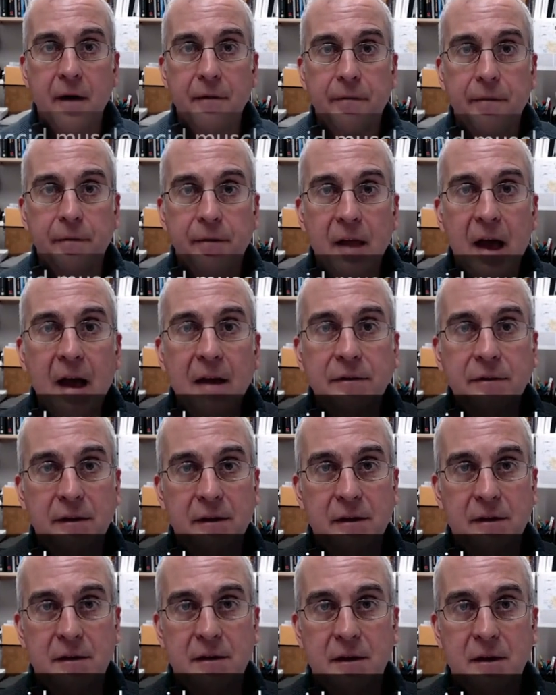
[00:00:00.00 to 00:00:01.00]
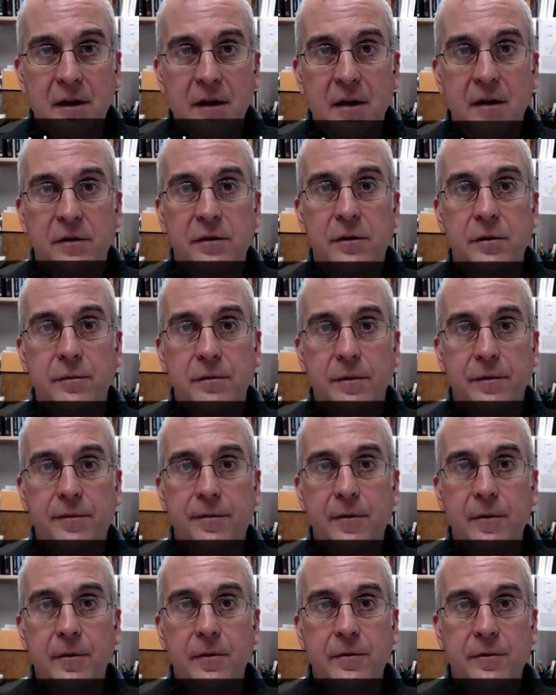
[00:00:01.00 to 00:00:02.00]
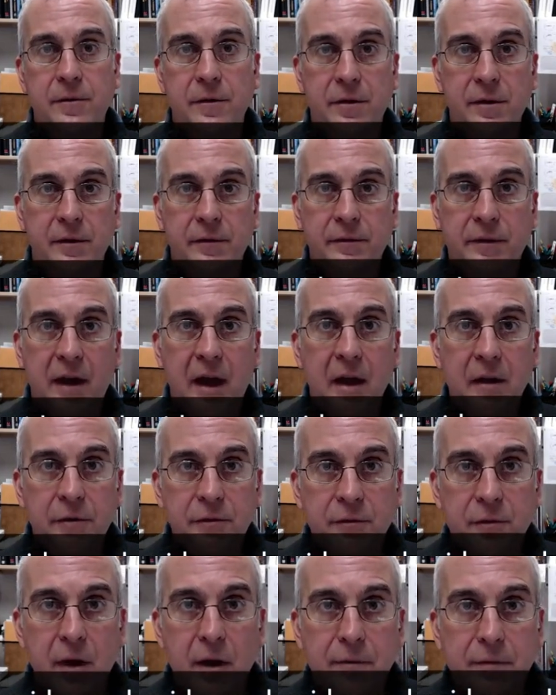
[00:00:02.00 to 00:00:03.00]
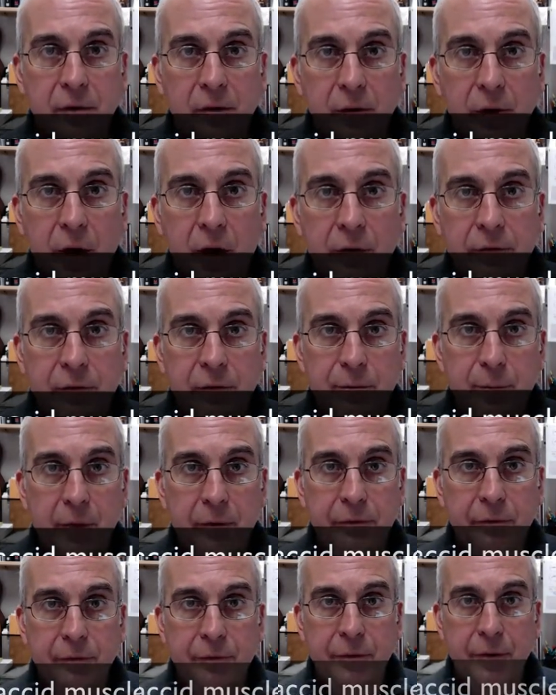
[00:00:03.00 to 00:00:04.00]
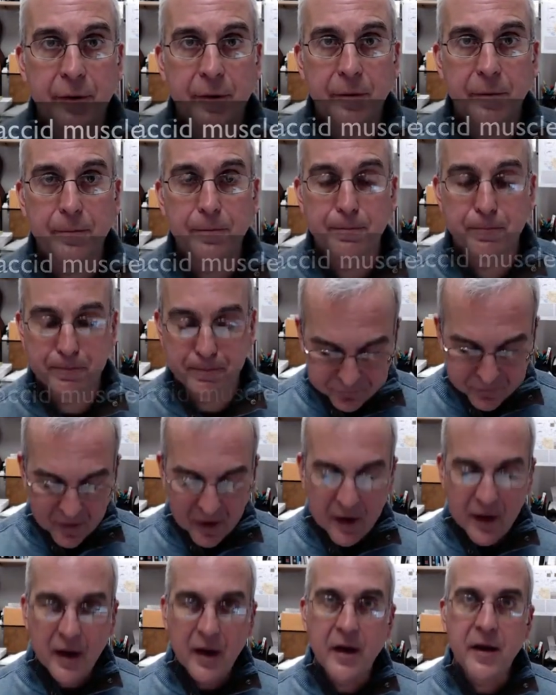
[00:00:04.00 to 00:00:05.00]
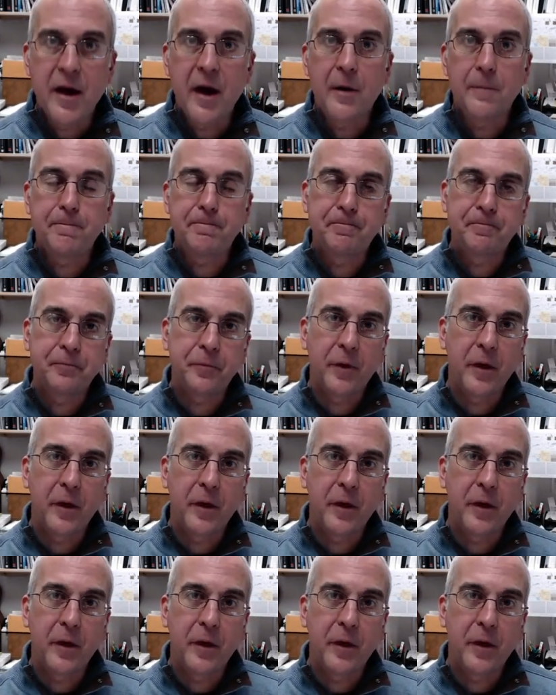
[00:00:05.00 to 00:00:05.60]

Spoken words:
flaccid to refer to this catastrophic loss of muscle tone. Now,